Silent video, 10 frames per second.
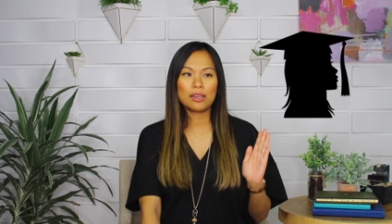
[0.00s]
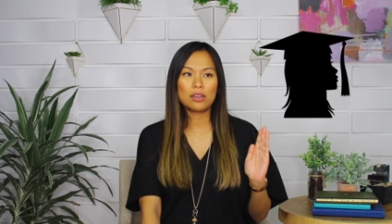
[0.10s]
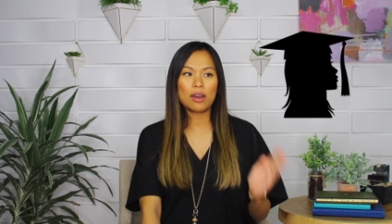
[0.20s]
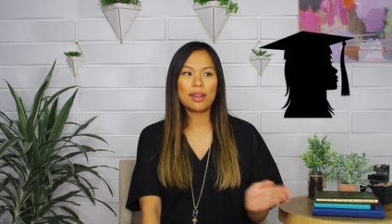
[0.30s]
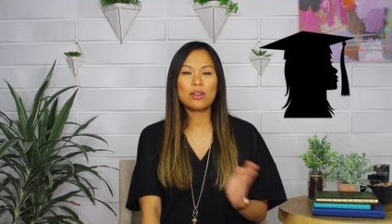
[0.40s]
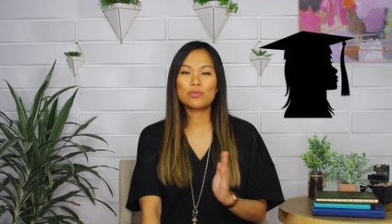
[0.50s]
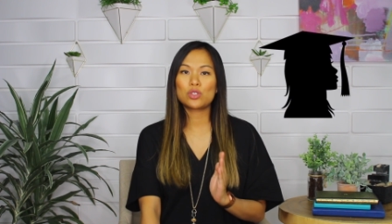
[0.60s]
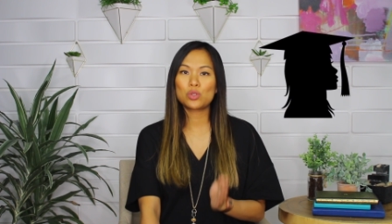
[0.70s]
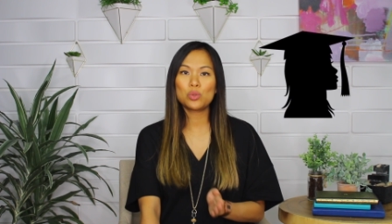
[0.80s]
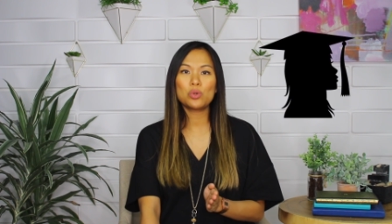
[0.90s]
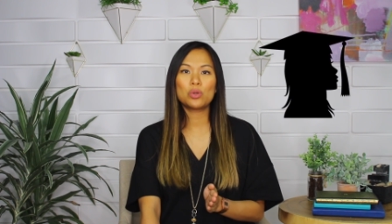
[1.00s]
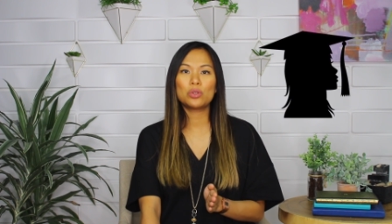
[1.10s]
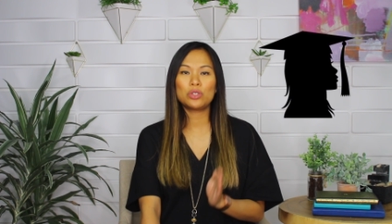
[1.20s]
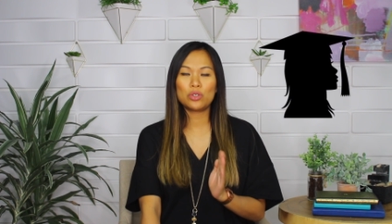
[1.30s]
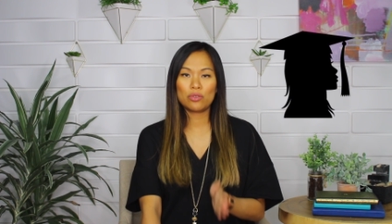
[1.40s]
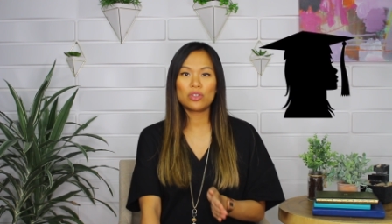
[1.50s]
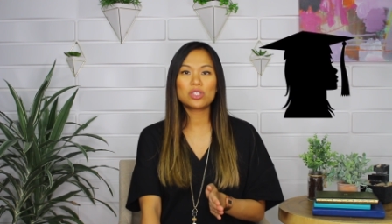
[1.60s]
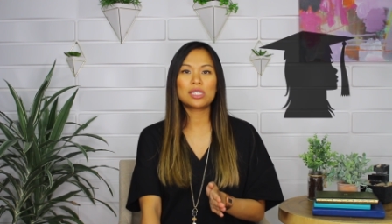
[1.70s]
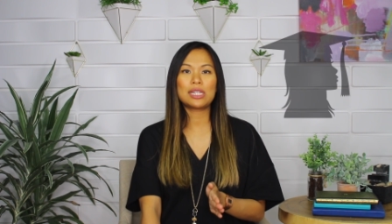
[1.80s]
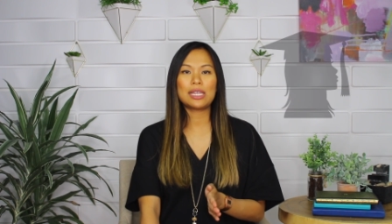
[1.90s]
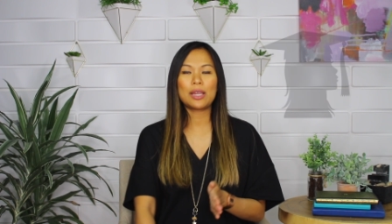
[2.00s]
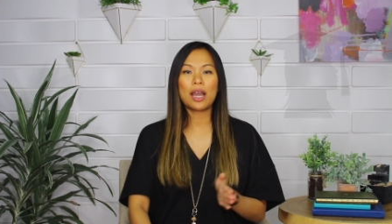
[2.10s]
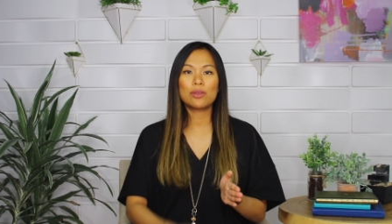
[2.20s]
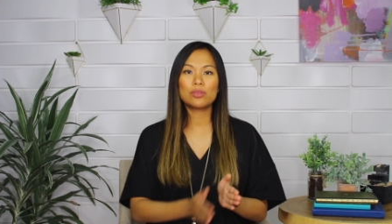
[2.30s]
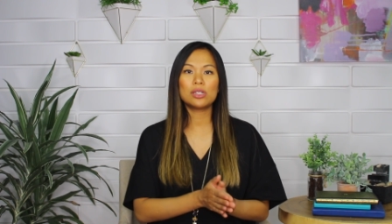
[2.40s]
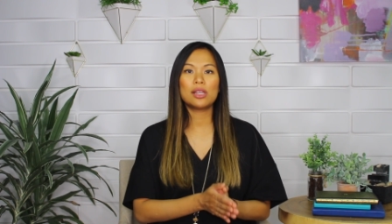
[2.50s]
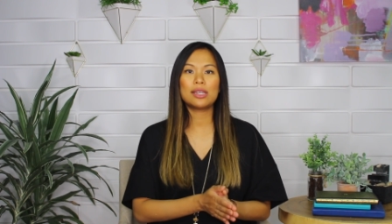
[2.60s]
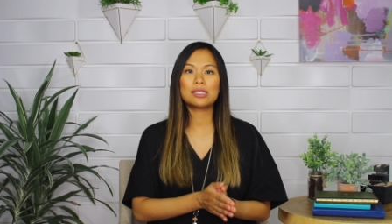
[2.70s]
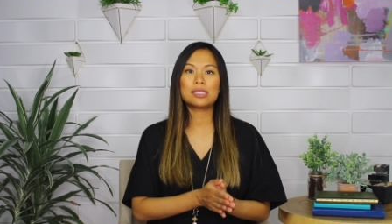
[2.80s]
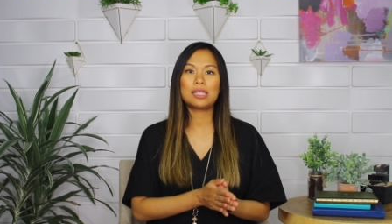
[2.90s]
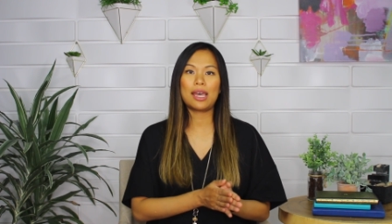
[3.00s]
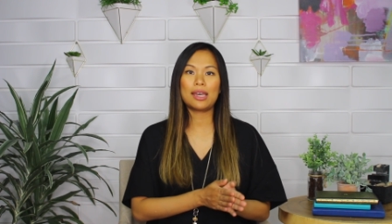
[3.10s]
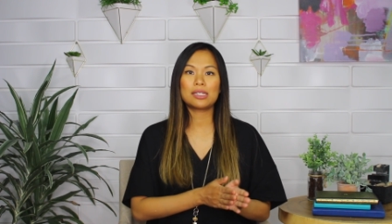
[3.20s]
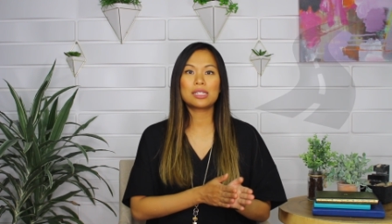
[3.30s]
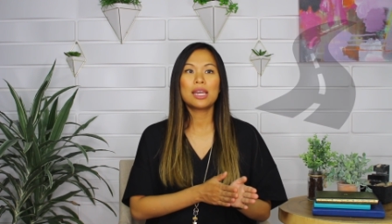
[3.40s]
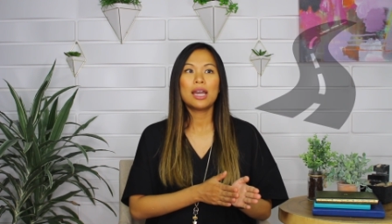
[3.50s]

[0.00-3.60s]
got out of school, university, I realized that